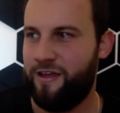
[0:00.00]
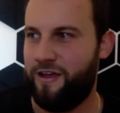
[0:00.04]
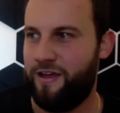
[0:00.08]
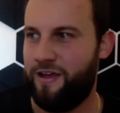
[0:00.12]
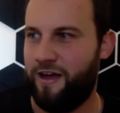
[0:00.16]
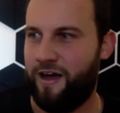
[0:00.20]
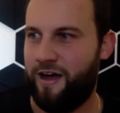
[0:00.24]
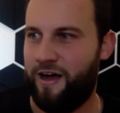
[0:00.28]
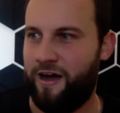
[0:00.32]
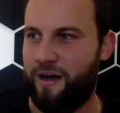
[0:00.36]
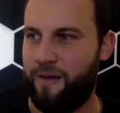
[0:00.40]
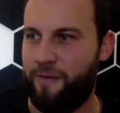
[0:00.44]

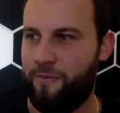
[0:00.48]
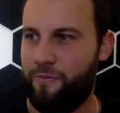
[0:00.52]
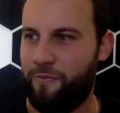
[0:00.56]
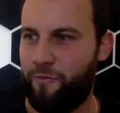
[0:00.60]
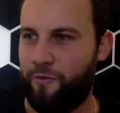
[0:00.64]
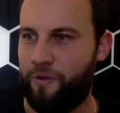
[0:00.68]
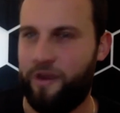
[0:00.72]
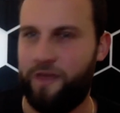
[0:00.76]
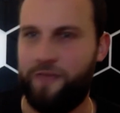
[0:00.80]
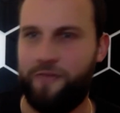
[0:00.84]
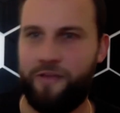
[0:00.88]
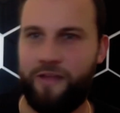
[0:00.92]

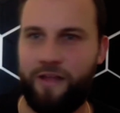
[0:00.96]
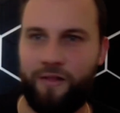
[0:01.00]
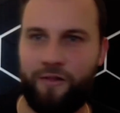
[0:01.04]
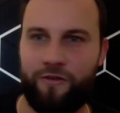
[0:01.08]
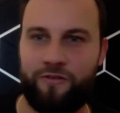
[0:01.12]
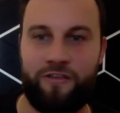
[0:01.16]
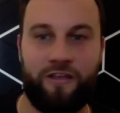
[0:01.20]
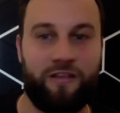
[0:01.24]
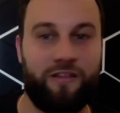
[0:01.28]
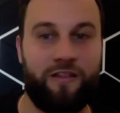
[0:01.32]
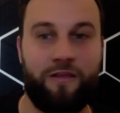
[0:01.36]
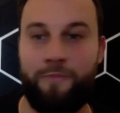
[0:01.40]
Whatever that
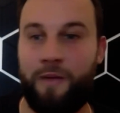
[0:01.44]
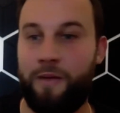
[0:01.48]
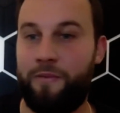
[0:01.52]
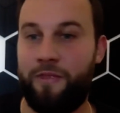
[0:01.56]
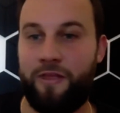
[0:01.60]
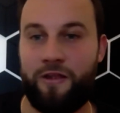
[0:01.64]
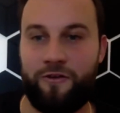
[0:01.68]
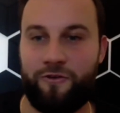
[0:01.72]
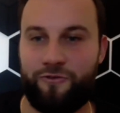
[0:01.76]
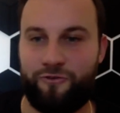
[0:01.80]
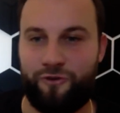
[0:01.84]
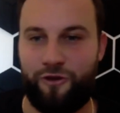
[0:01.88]
looks like. Maybe
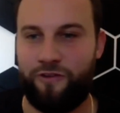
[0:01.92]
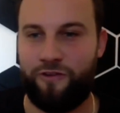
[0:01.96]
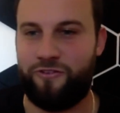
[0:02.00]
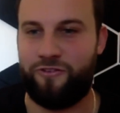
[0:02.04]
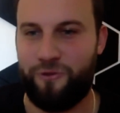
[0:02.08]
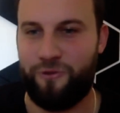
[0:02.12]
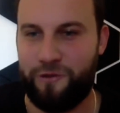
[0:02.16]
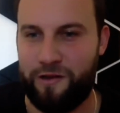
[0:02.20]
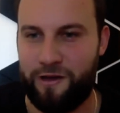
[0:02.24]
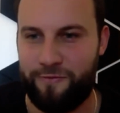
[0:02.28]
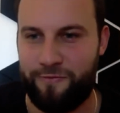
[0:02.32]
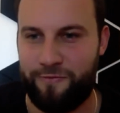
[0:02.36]
they don't trust
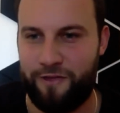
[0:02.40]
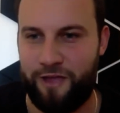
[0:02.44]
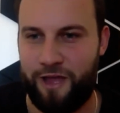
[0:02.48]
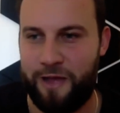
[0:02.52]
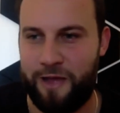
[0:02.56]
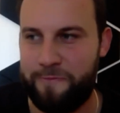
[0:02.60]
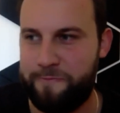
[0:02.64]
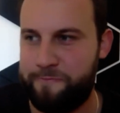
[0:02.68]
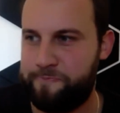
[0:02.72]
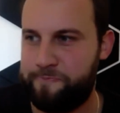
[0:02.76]
you enough yet,